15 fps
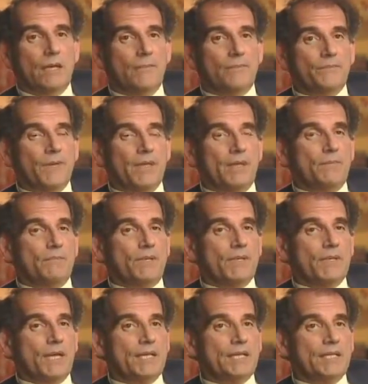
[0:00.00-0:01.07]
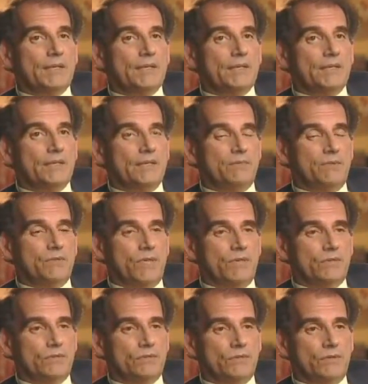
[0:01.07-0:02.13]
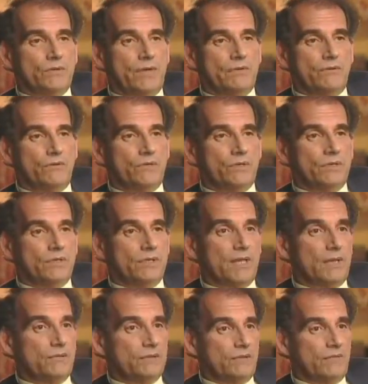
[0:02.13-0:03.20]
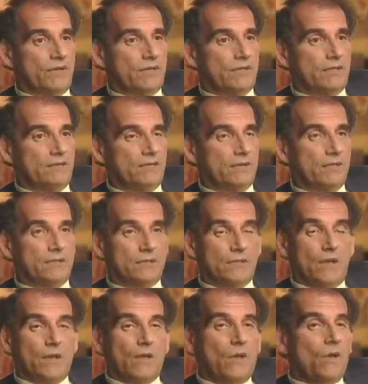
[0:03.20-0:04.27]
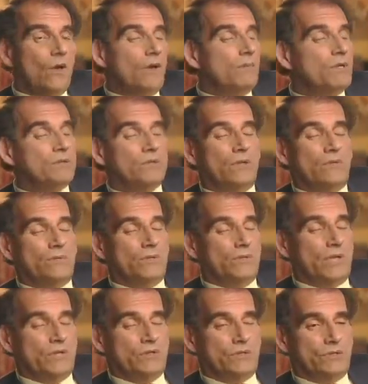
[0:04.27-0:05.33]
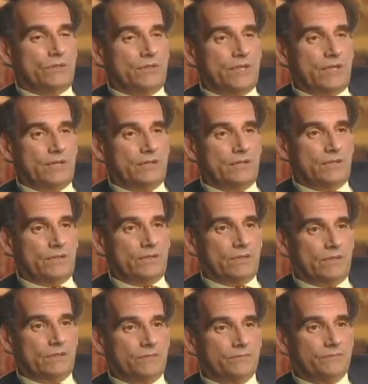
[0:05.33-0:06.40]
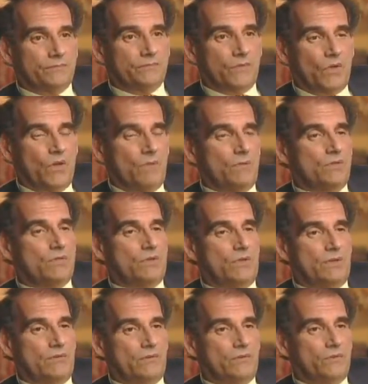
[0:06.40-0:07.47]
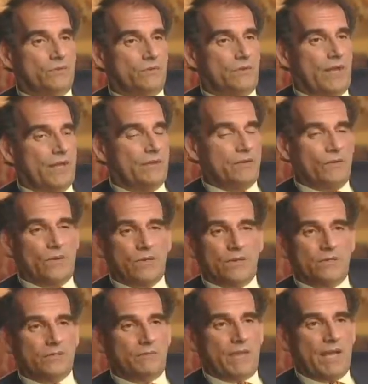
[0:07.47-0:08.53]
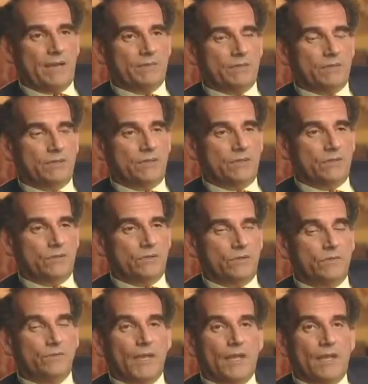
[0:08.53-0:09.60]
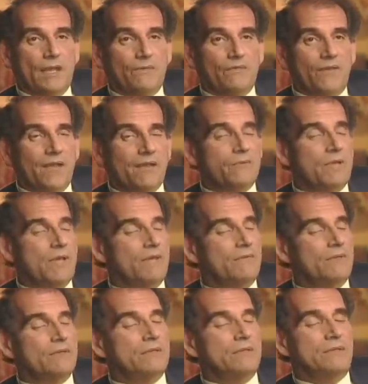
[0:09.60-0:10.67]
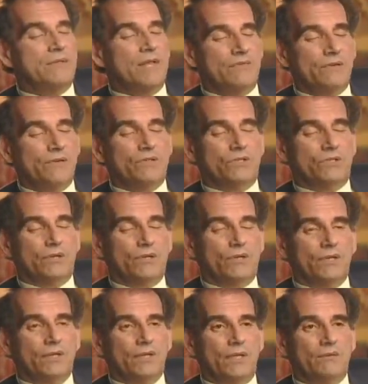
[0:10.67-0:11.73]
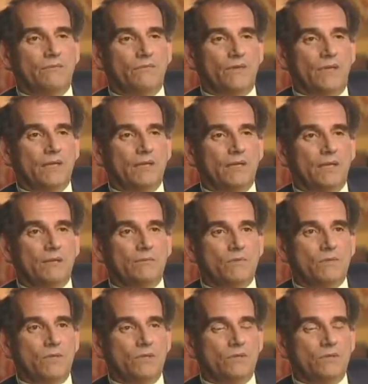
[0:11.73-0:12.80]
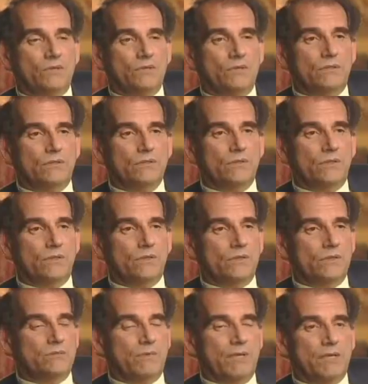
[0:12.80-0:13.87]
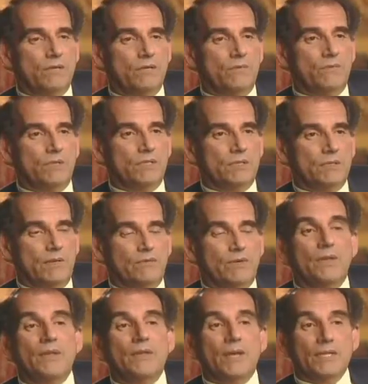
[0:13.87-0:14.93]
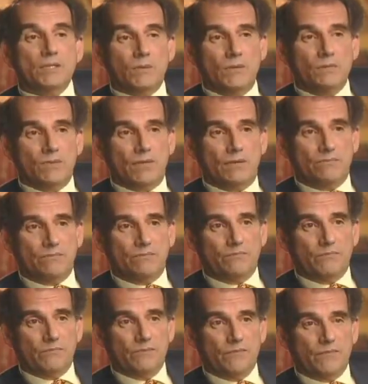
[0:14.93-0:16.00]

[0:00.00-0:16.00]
But the idea that mutations are the driving force encounters a fatal difficulties. Almost all mutations are deleterious. Almost all of them do the organism absolutely no good. In fact, we have a devilishly hard time finding any mutations that do the organism any good whatsoever. That's one problem.